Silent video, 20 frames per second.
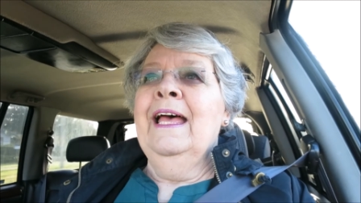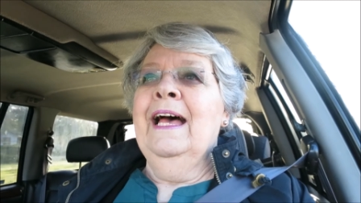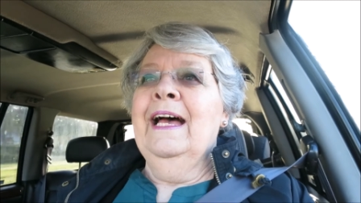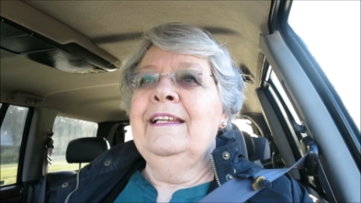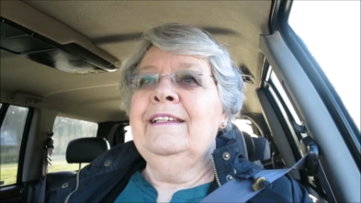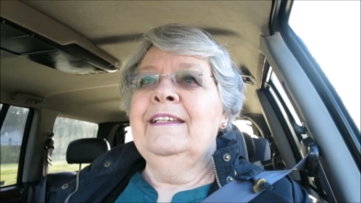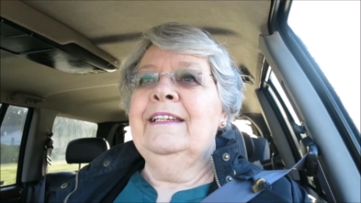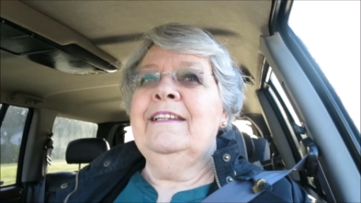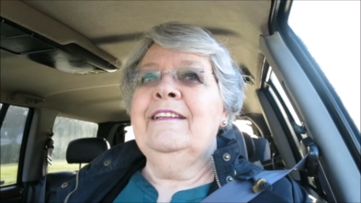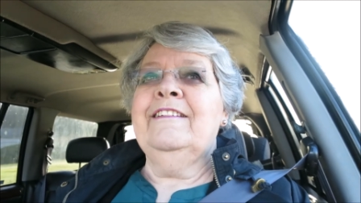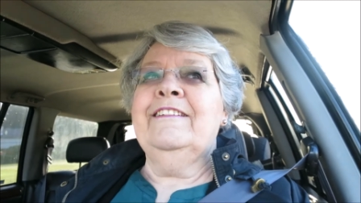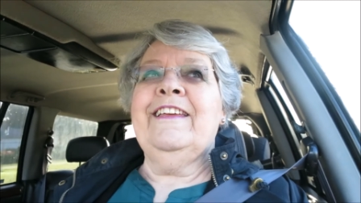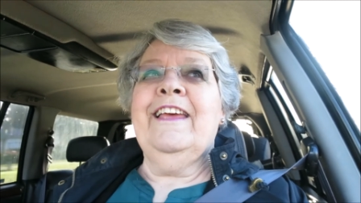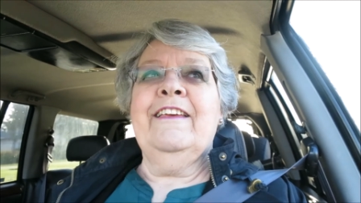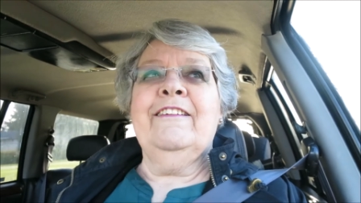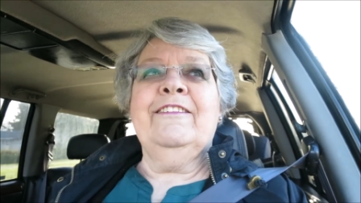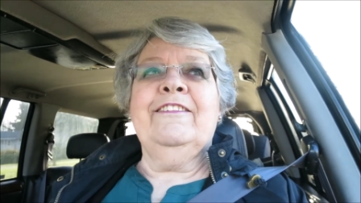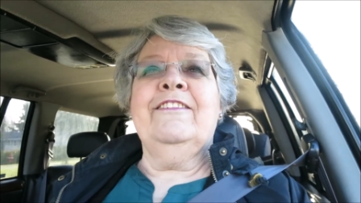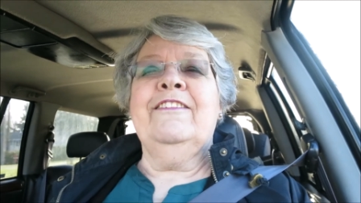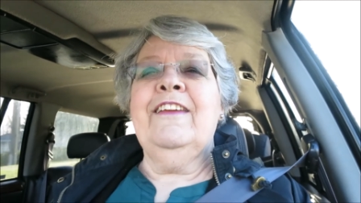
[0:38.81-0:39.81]
I did a
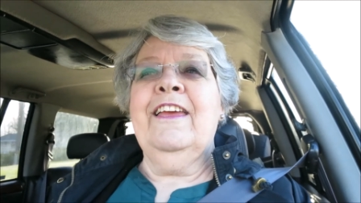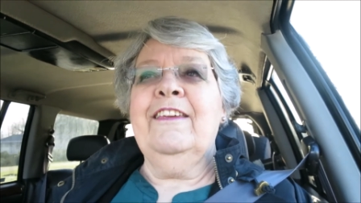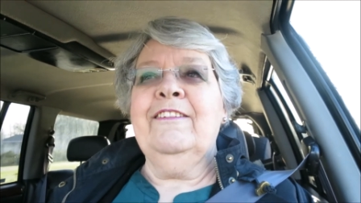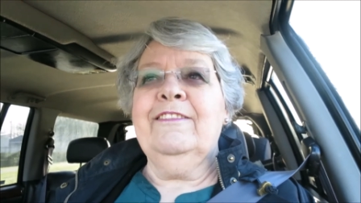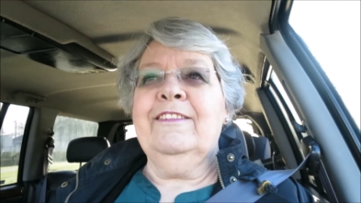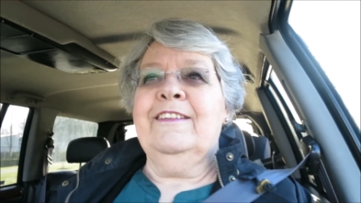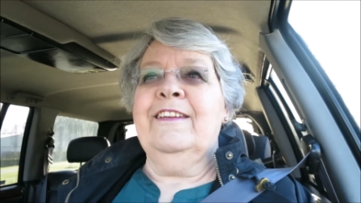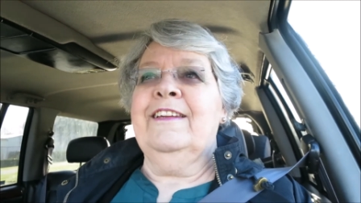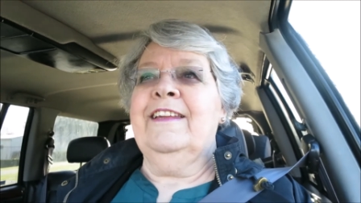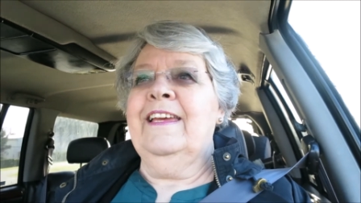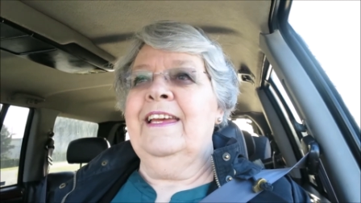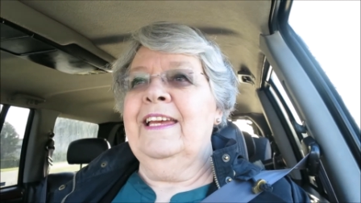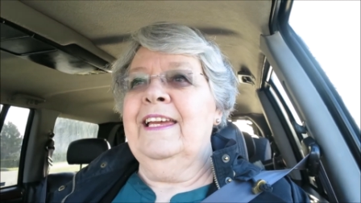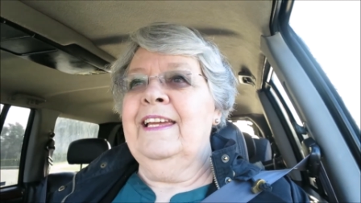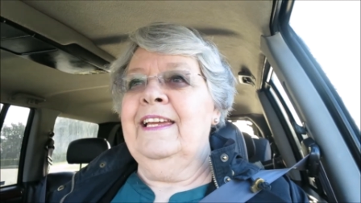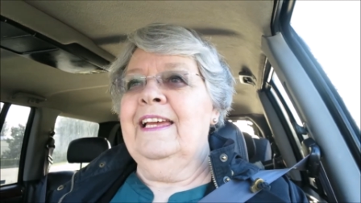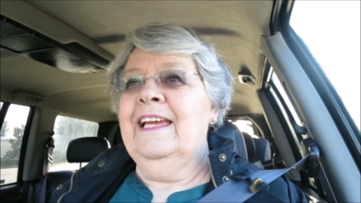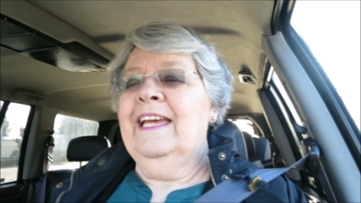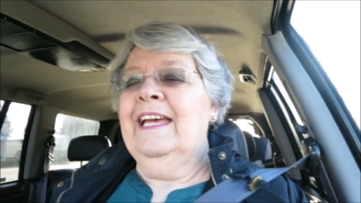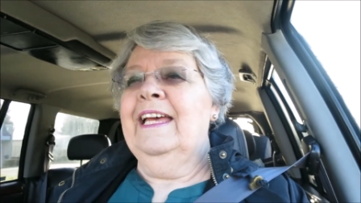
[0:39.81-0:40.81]
test
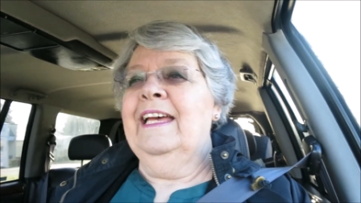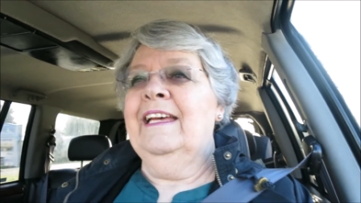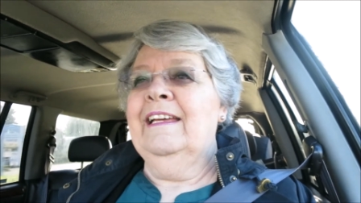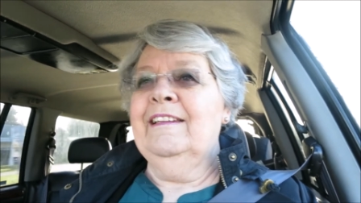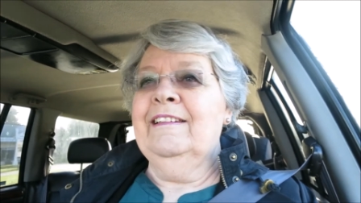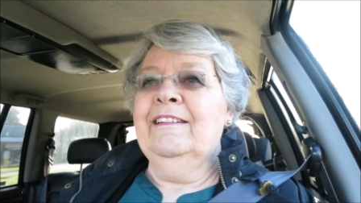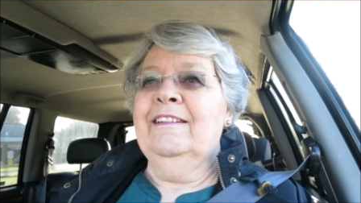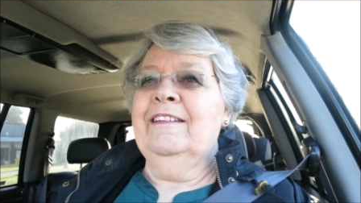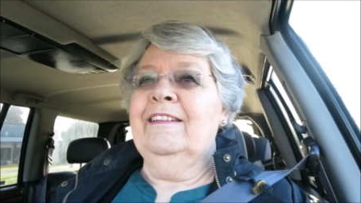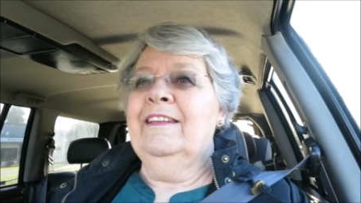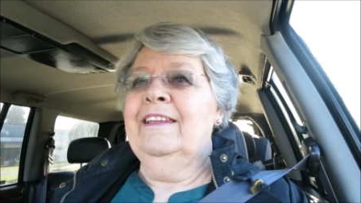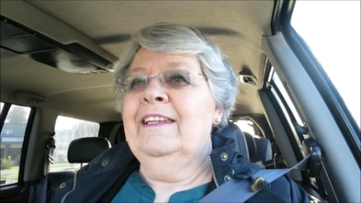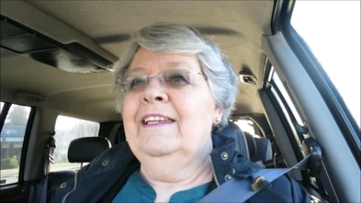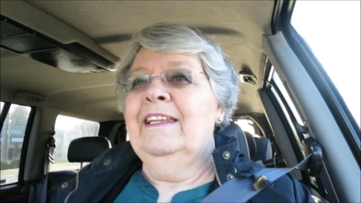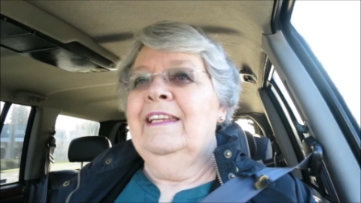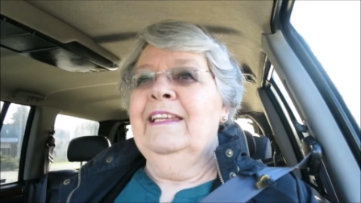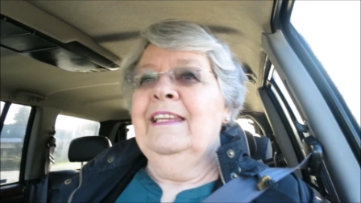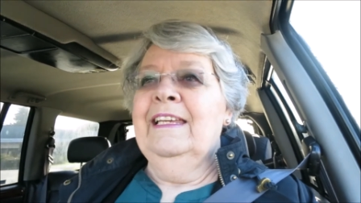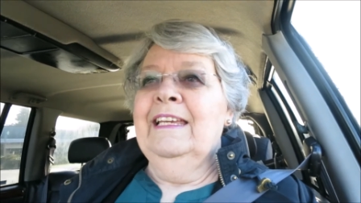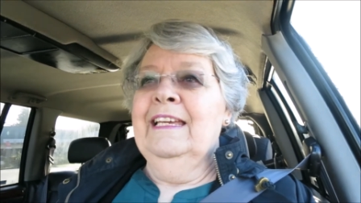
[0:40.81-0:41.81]
yesterday and
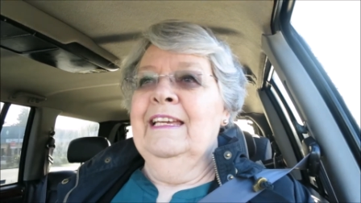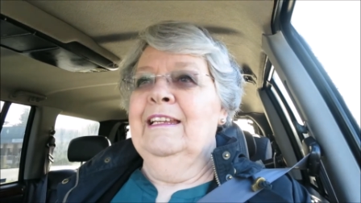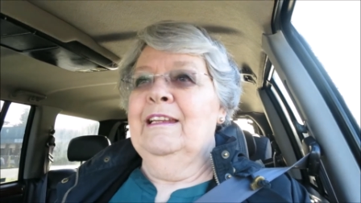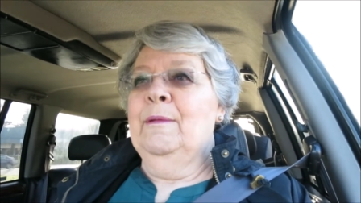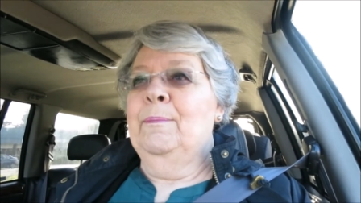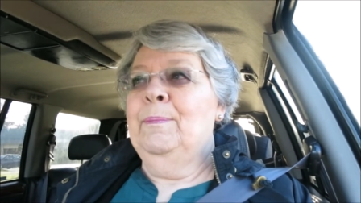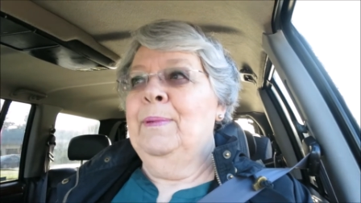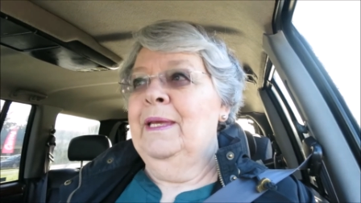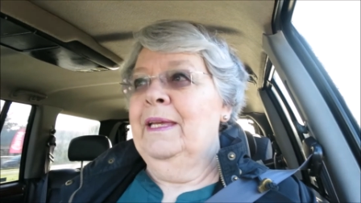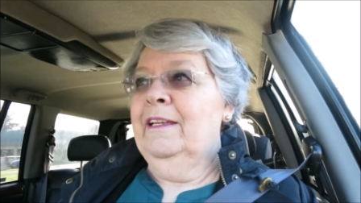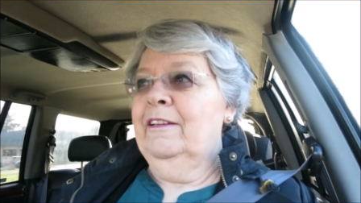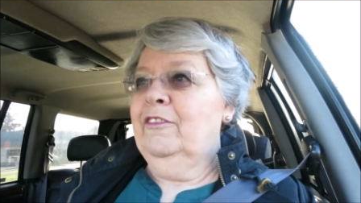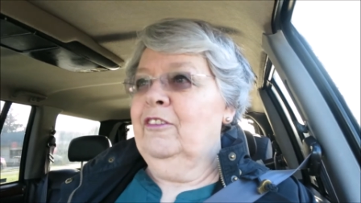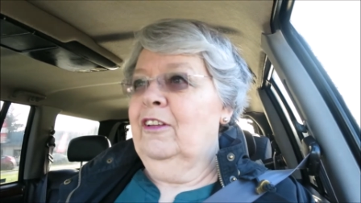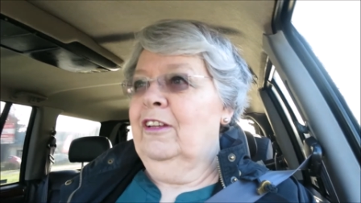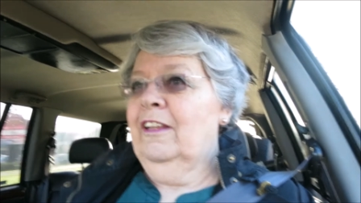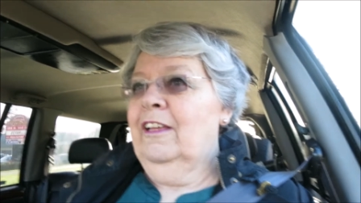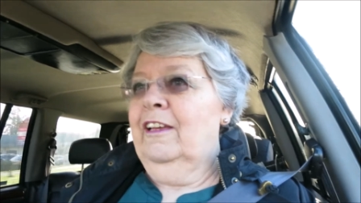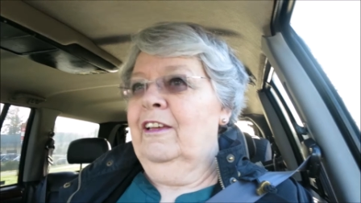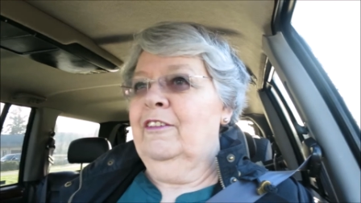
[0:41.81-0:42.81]
it appeared
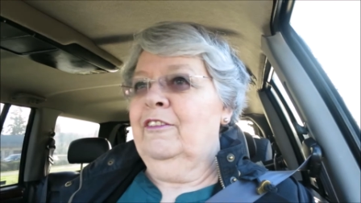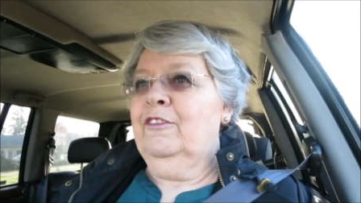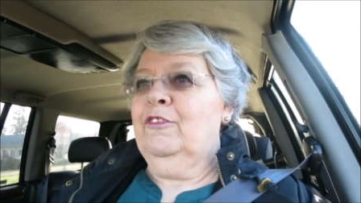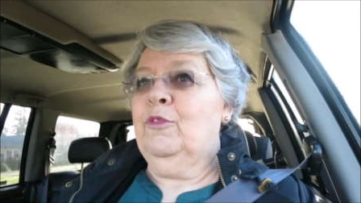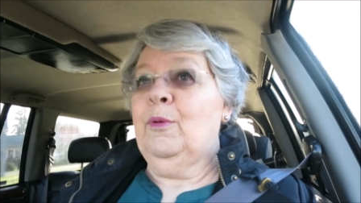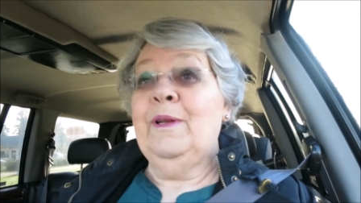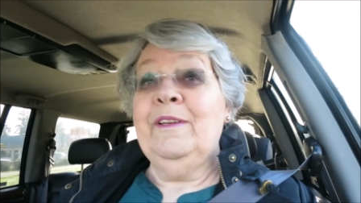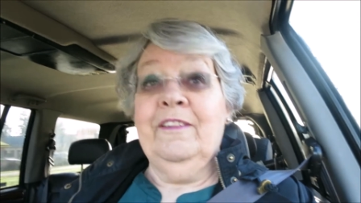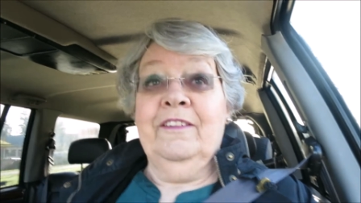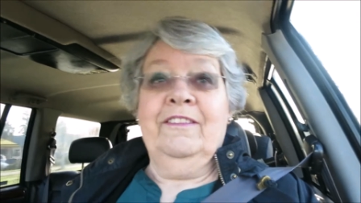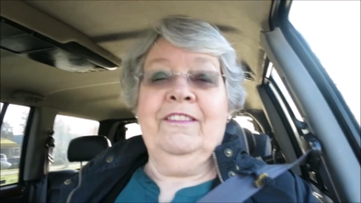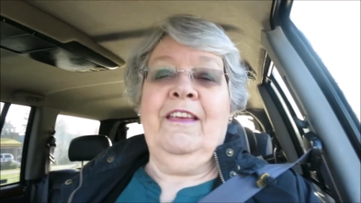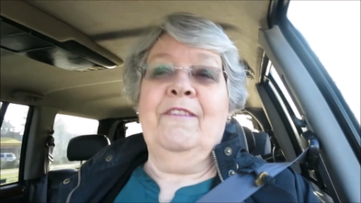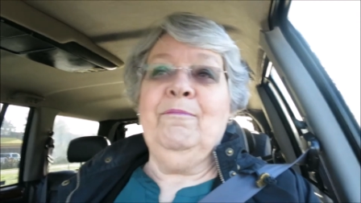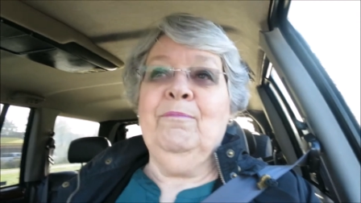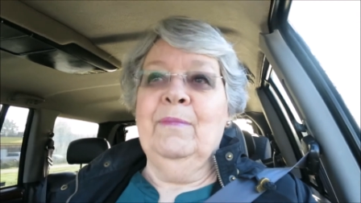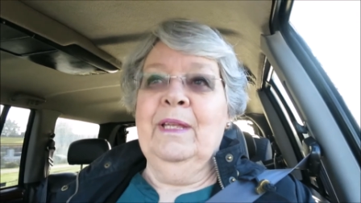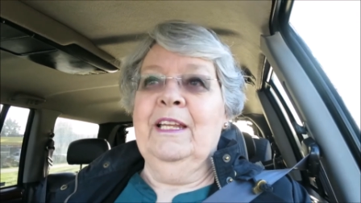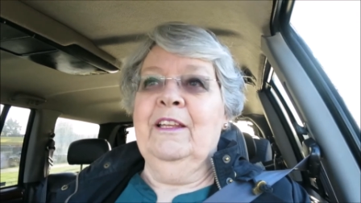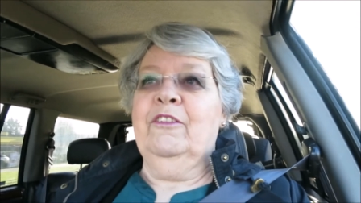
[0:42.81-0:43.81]
to last
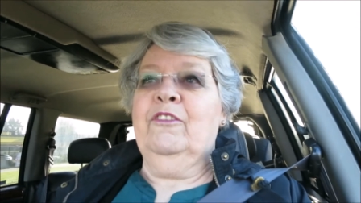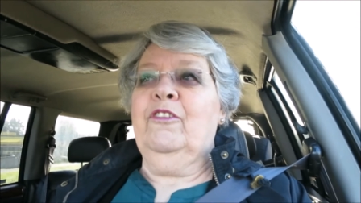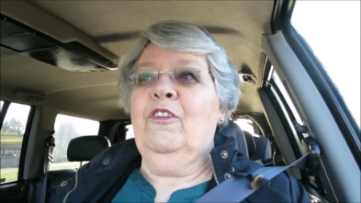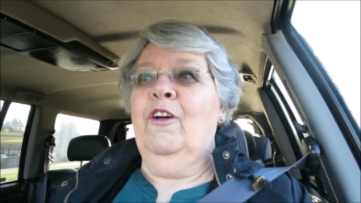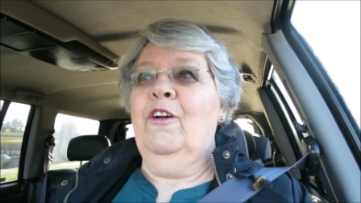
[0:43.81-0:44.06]
27 minutes.